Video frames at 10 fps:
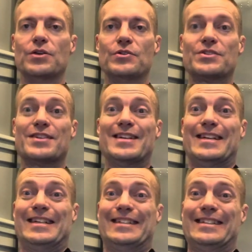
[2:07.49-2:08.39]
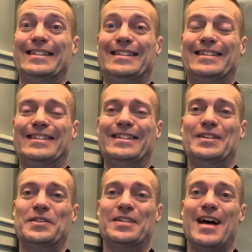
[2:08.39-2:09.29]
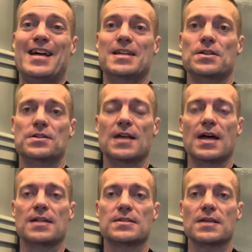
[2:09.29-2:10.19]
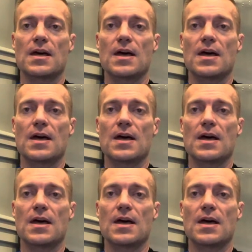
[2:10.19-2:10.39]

you're just kind of like, ugh, and you're tight and you're tense.